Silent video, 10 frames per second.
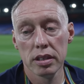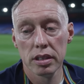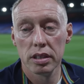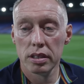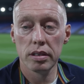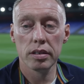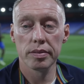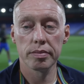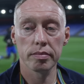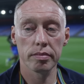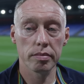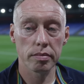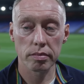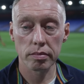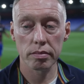And I guess
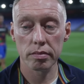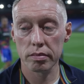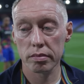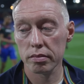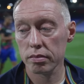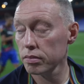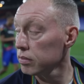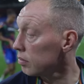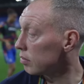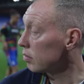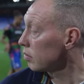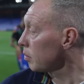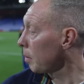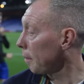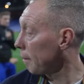every minute, if you
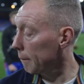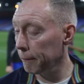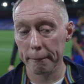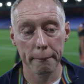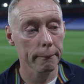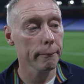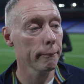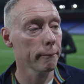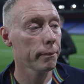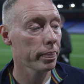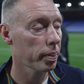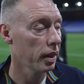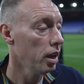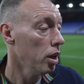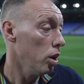like, working together counts at the moment
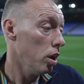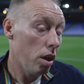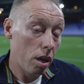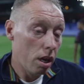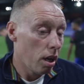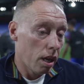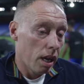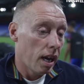as you gel them.